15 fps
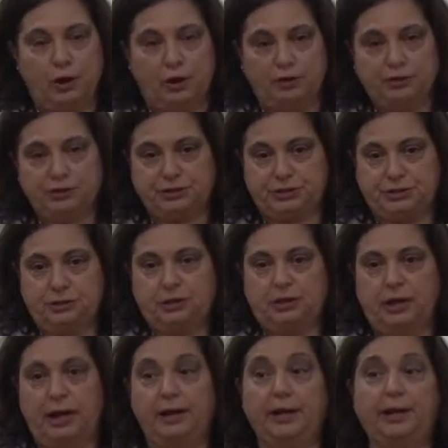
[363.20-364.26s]
calls,
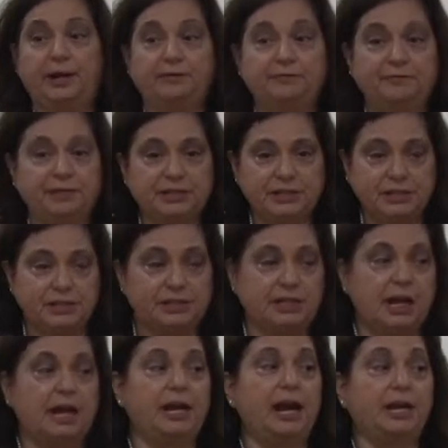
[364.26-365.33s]
and I get visits,
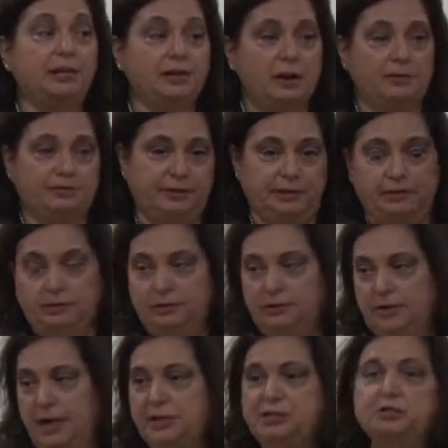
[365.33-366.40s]
and I love it.
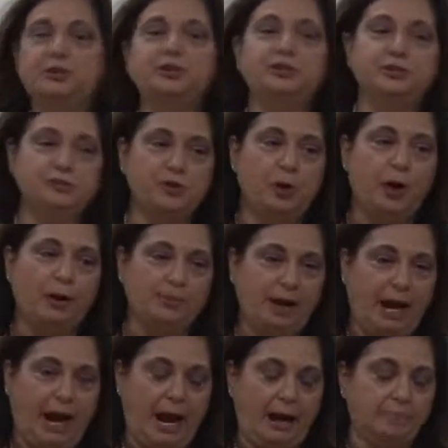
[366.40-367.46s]
As you know, I'm
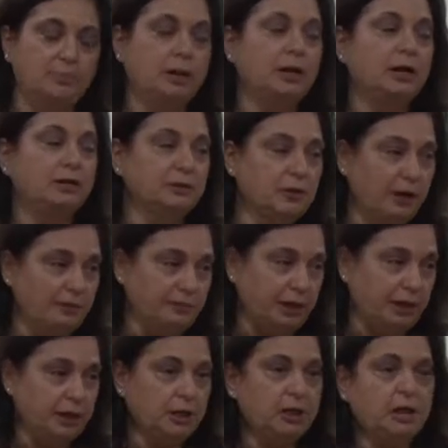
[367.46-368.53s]
a happy, love
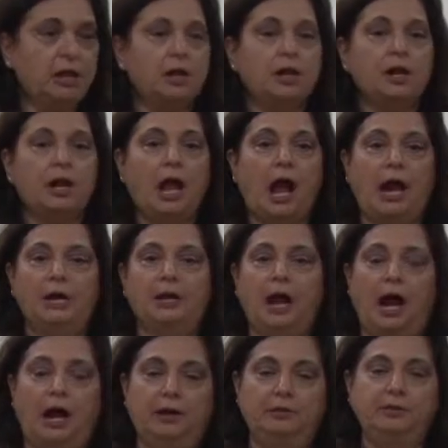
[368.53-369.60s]
it.
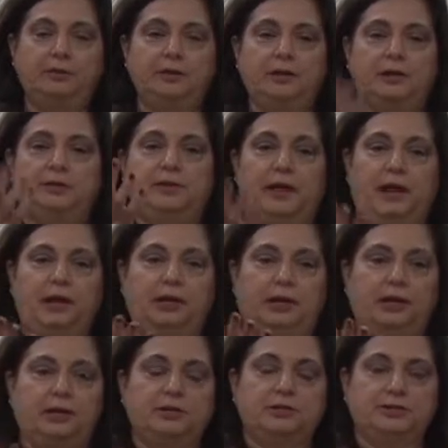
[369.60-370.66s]
And I think that
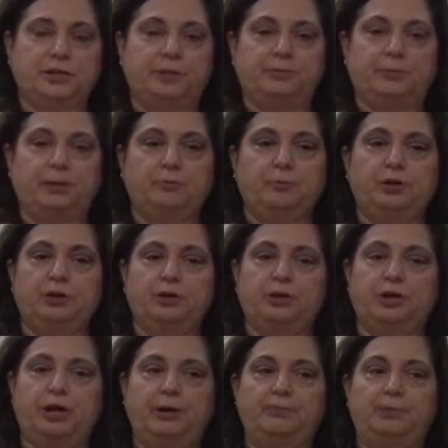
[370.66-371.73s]
is something we
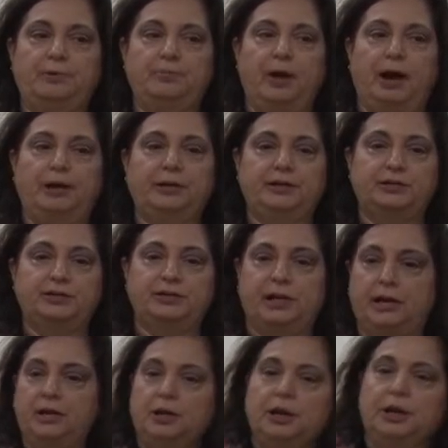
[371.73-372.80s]
could keep in mind, is
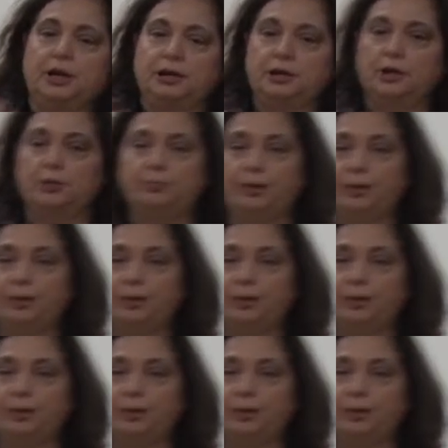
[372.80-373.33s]
that, you know,